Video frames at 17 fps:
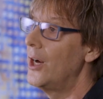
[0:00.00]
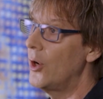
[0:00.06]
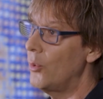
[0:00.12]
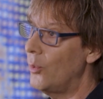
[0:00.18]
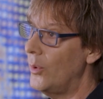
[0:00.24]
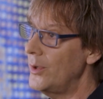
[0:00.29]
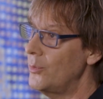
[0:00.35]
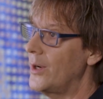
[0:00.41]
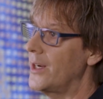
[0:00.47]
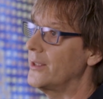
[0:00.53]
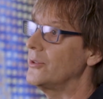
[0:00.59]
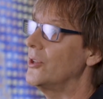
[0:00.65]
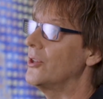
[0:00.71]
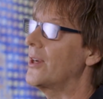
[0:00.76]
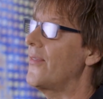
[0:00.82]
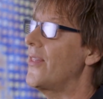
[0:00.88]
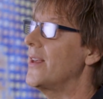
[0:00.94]
One way to
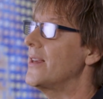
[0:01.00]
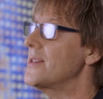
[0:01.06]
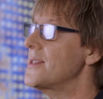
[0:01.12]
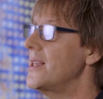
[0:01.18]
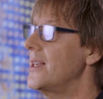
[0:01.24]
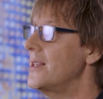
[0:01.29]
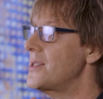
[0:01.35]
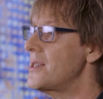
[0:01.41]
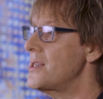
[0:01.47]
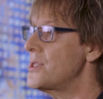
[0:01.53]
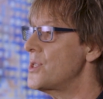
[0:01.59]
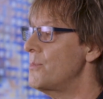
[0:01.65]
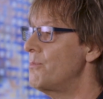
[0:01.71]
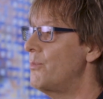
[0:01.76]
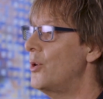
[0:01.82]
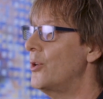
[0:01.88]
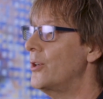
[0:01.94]
look at this is
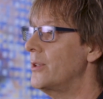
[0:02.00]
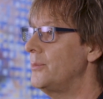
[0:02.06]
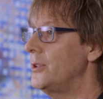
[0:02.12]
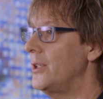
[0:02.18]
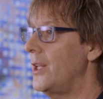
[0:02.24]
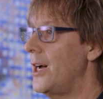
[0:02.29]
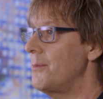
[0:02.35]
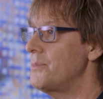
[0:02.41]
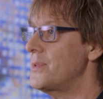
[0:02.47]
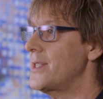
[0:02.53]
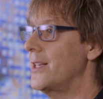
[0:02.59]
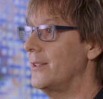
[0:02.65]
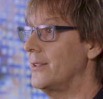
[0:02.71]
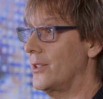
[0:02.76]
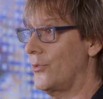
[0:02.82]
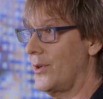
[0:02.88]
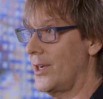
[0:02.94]
supportable
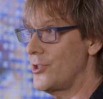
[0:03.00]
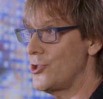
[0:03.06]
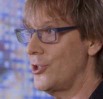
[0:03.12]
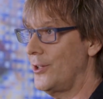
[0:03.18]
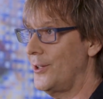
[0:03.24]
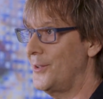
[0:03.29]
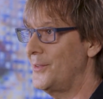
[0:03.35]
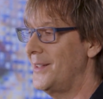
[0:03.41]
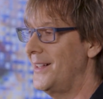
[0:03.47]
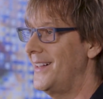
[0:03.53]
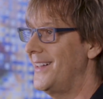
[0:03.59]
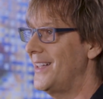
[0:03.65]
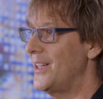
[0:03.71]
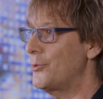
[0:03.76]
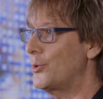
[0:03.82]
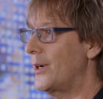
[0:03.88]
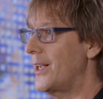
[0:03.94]
upscaling ratio.
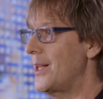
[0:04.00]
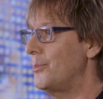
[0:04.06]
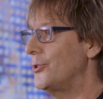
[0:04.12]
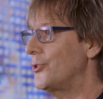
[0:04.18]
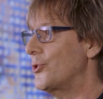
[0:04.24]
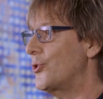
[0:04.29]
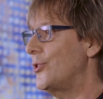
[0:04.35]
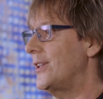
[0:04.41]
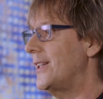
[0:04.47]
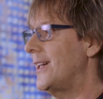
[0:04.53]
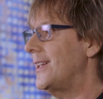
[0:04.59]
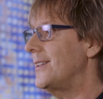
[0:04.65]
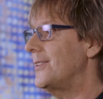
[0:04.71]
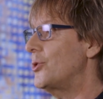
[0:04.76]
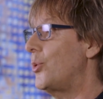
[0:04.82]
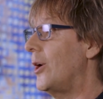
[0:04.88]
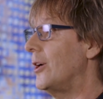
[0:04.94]
If we're able to
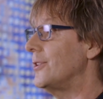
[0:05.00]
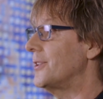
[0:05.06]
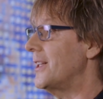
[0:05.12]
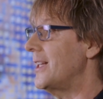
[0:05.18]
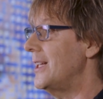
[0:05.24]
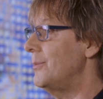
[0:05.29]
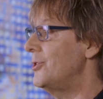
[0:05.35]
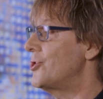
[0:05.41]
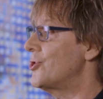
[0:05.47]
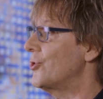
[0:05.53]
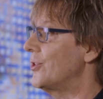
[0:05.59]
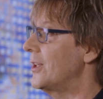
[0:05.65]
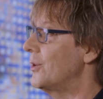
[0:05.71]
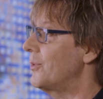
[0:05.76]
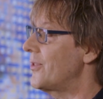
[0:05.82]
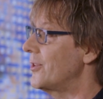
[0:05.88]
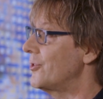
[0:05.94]
create quality
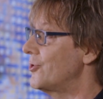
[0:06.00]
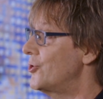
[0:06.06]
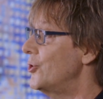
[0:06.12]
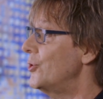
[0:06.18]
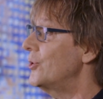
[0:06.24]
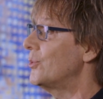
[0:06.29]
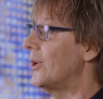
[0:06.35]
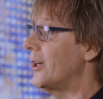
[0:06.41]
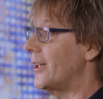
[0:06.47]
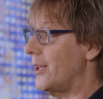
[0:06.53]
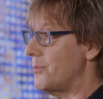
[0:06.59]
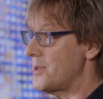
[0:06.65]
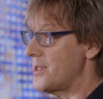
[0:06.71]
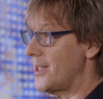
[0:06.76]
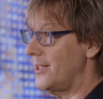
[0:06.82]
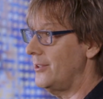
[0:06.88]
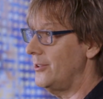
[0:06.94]
imagery with a 2:1
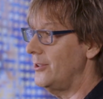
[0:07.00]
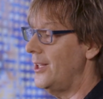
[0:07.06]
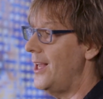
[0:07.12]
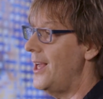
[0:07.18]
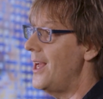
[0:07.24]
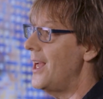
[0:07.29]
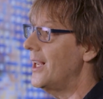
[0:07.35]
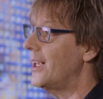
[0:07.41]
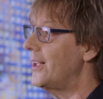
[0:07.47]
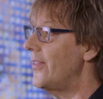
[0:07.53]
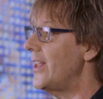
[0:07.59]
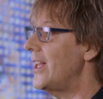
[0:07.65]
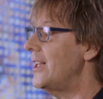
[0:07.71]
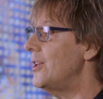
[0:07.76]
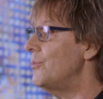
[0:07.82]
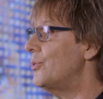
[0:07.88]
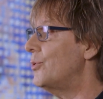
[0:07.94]
upscale, and can
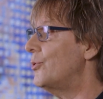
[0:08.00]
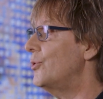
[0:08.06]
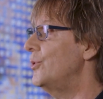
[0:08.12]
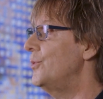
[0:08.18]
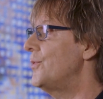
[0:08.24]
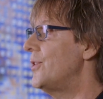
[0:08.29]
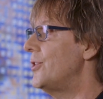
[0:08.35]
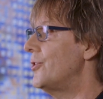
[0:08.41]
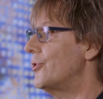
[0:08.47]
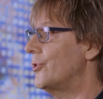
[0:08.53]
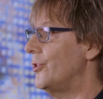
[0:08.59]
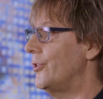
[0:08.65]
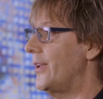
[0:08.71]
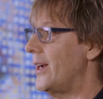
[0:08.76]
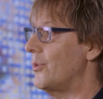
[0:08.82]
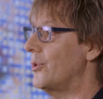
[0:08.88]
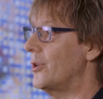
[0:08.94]
then improve the neural
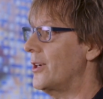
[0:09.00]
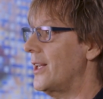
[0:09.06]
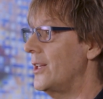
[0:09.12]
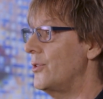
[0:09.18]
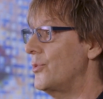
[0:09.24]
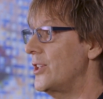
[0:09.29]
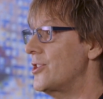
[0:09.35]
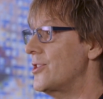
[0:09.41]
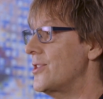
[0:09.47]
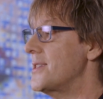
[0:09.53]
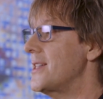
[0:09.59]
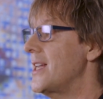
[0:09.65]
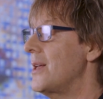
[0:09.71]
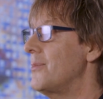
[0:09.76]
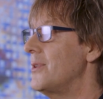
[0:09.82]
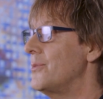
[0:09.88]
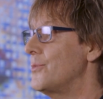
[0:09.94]
network and reach the
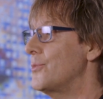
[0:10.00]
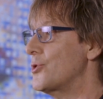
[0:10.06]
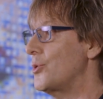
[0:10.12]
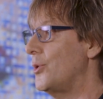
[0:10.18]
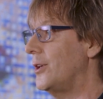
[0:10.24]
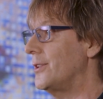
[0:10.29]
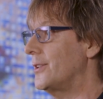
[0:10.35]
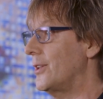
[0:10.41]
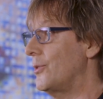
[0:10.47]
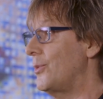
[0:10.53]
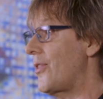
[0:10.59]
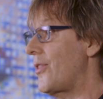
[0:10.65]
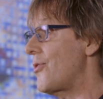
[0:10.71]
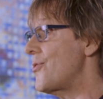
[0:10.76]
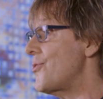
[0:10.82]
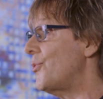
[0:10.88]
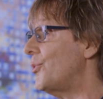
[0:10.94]
same image quality with
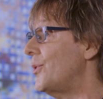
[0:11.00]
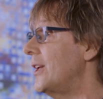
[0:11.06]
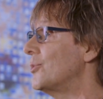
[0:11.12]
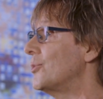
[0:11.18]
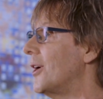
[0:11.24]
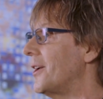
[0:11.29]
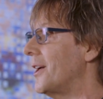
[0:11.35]
a 3:1